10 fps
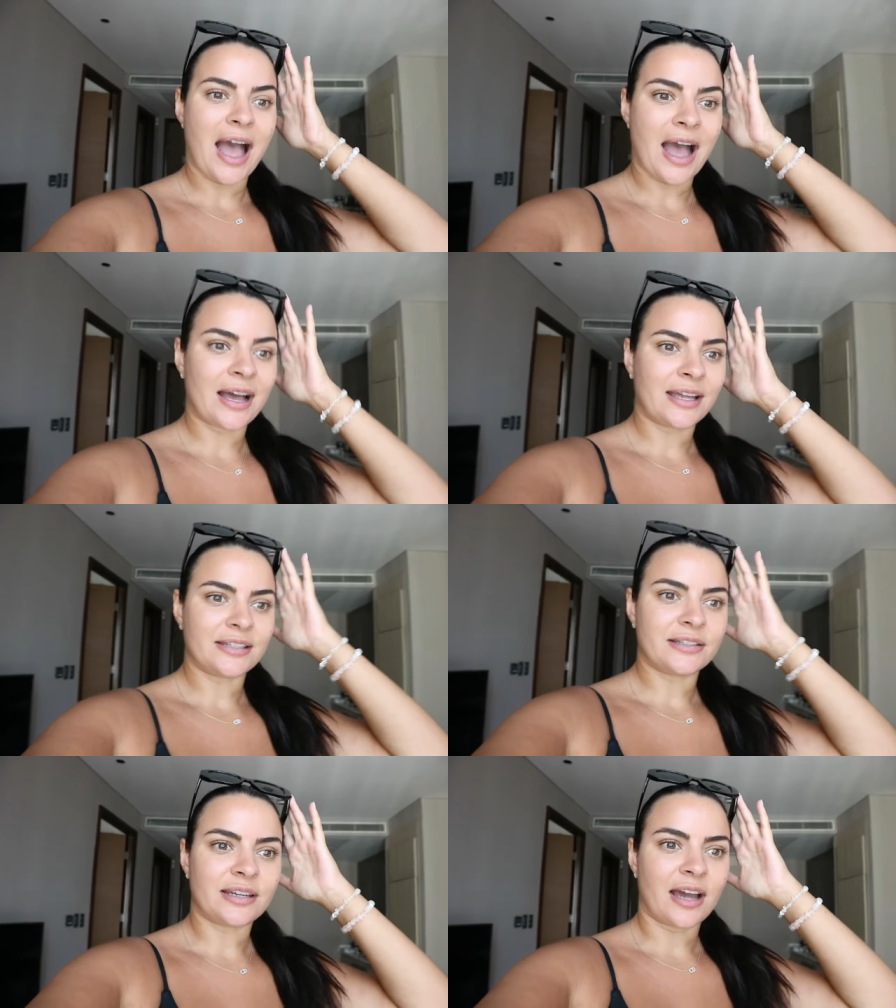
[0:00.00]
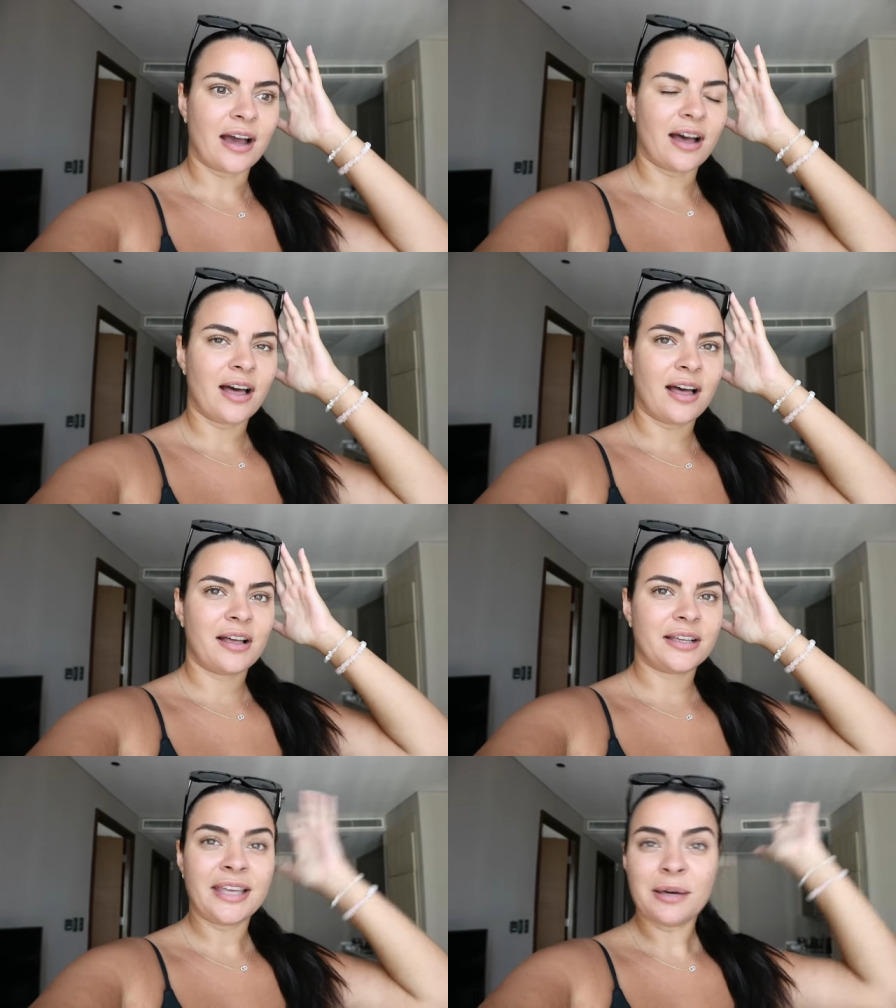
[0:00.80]
And
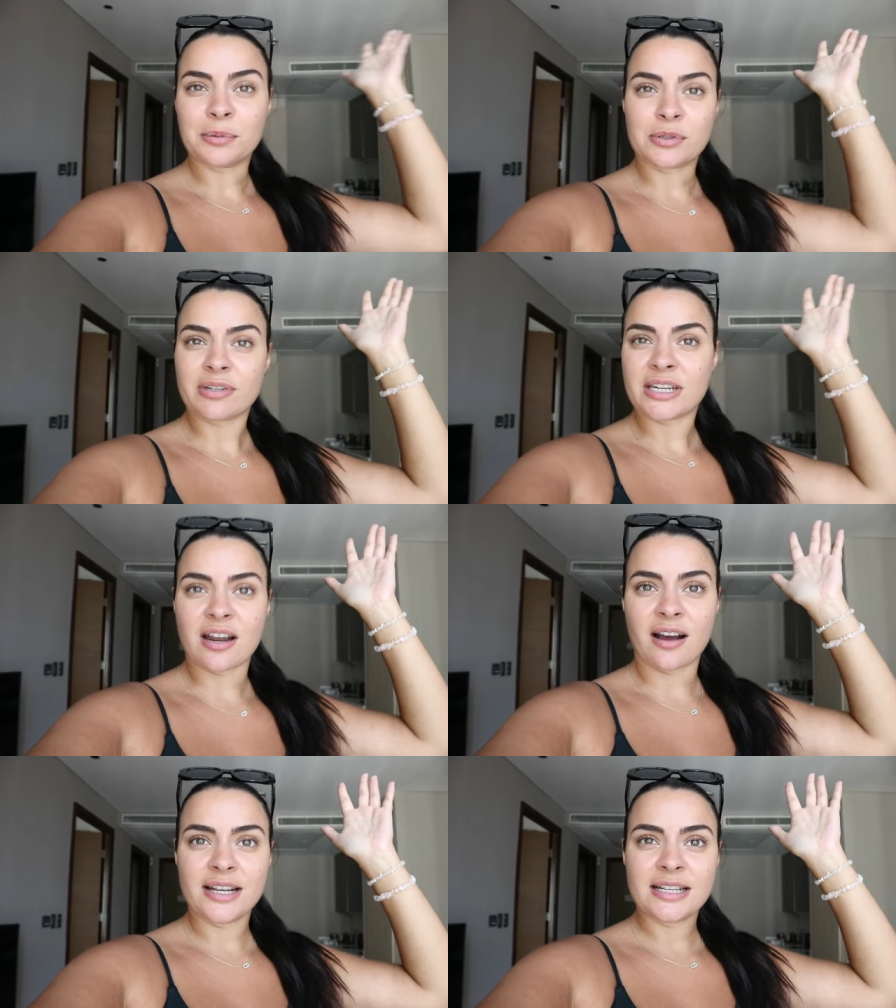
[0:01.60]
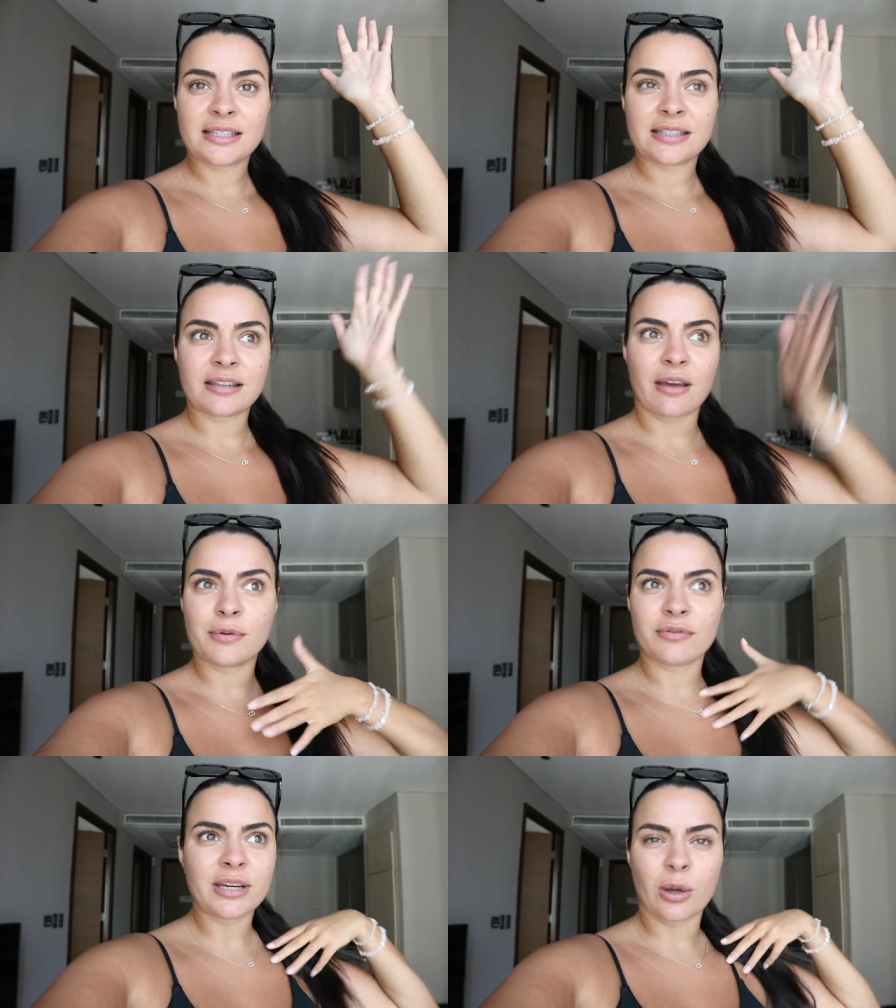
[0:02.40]
yeah, it was really nice. It
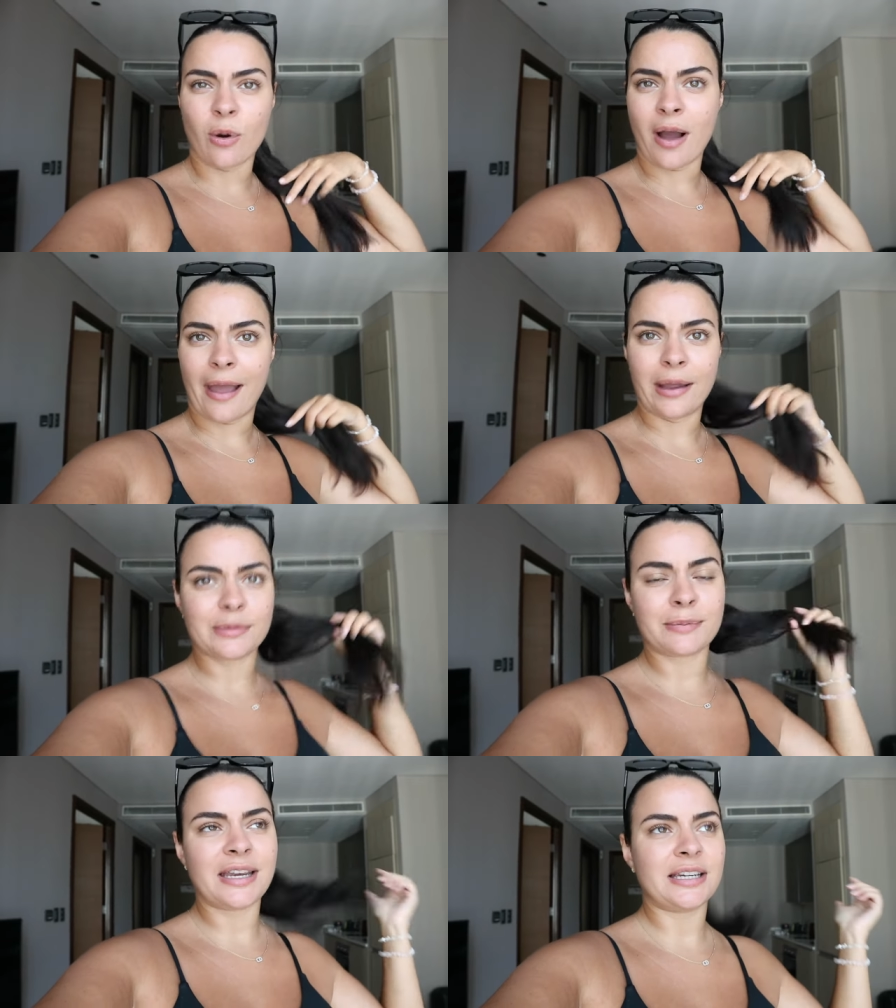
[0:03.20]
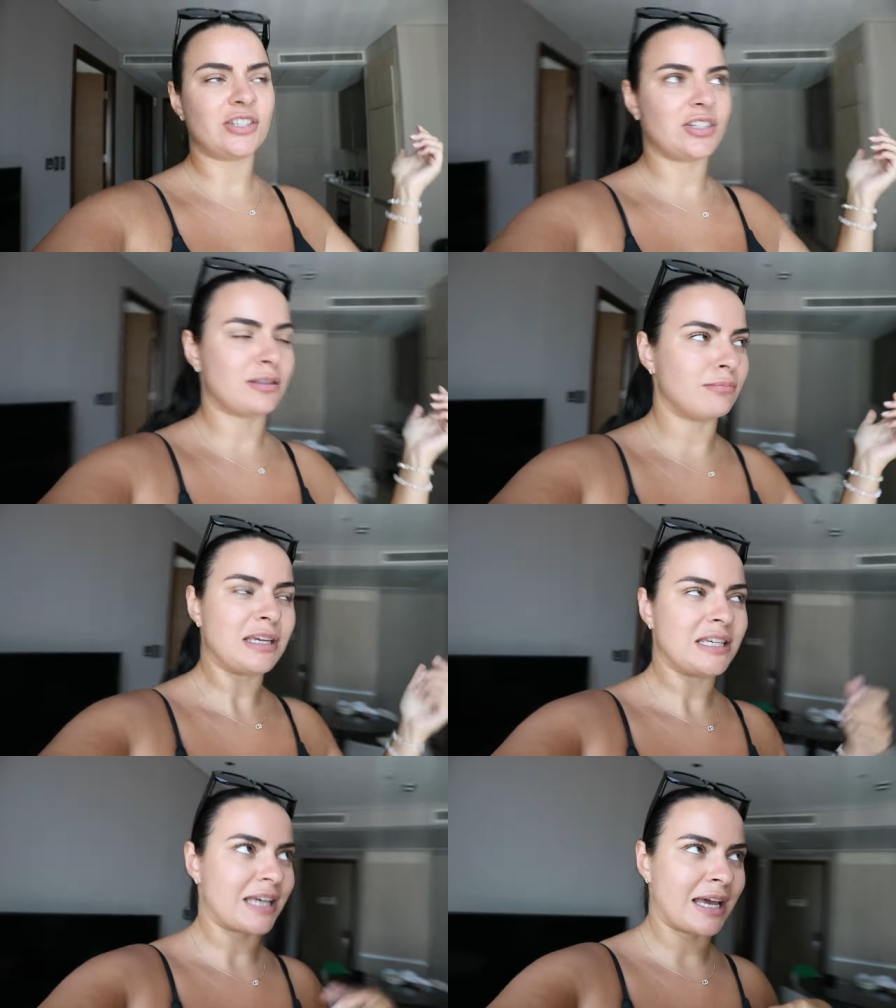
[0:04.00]
was really quiet. It was mainly just
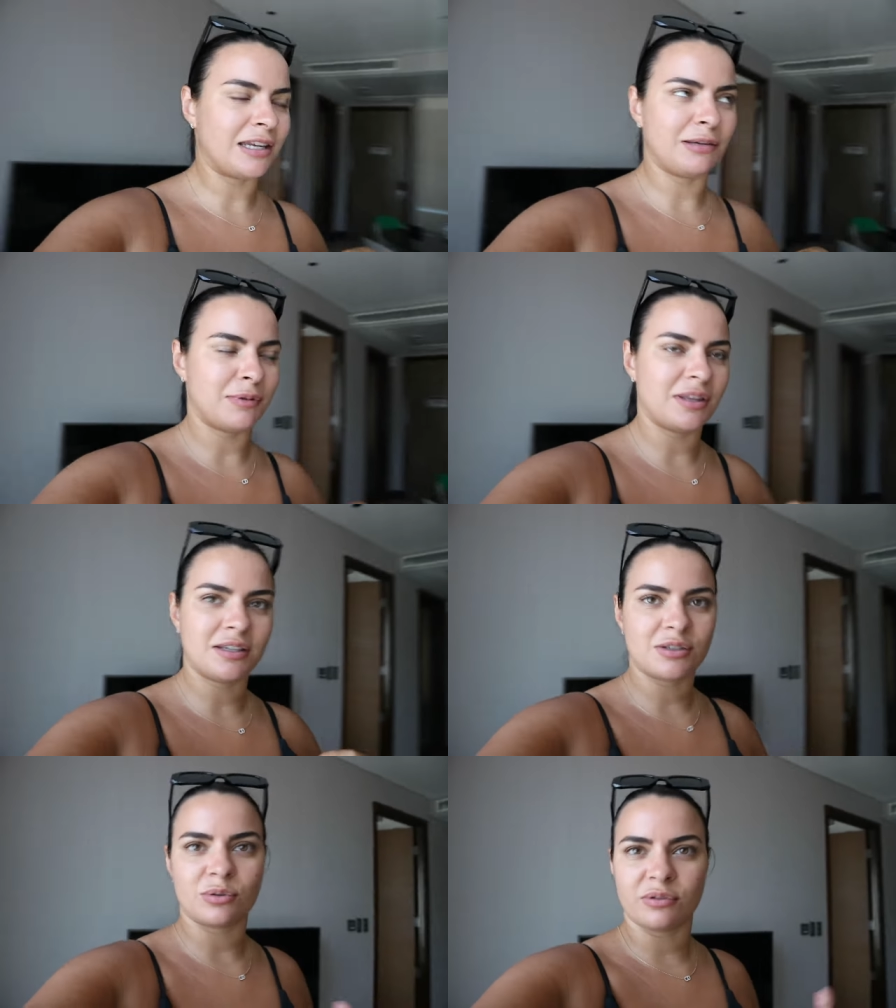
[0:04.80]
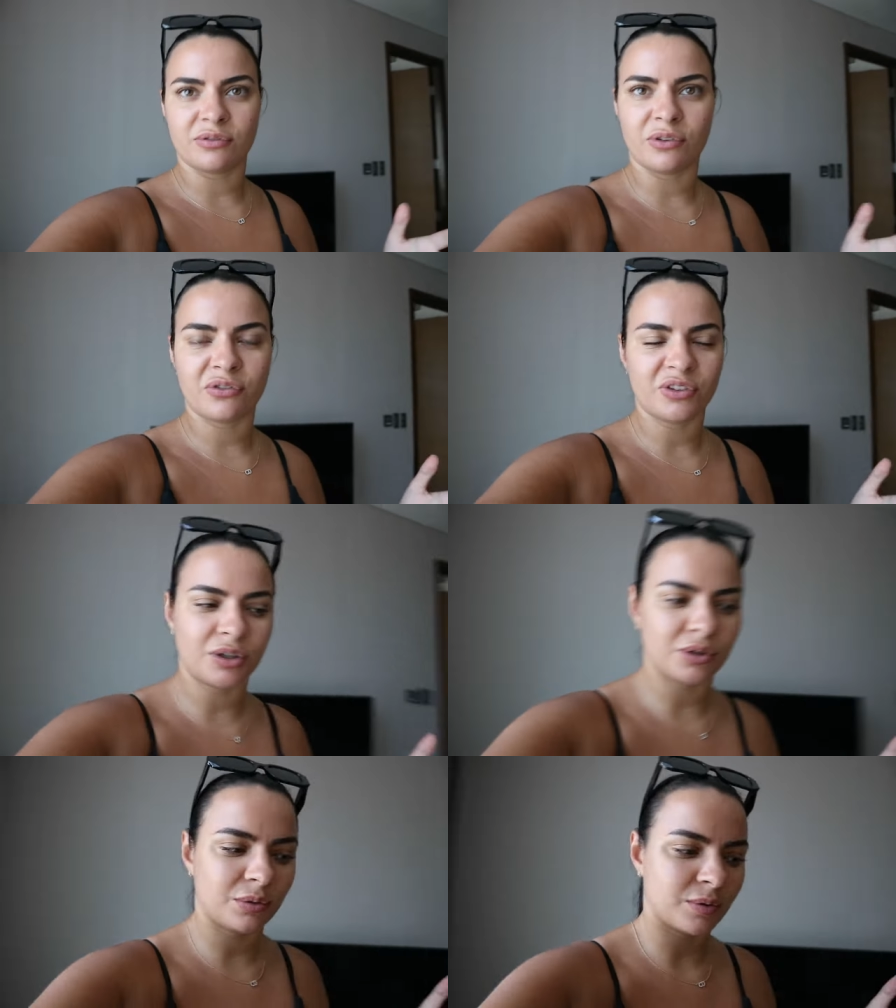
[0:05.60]
me and Tanim and then sort of a
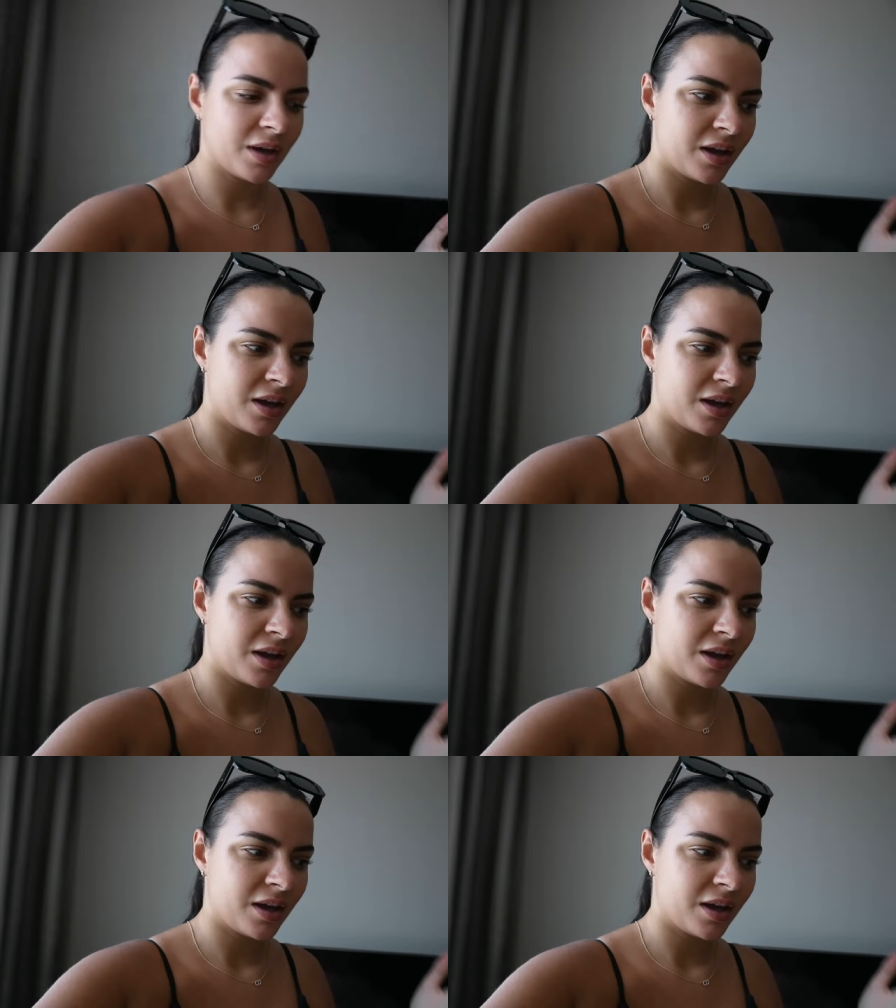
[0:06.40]
few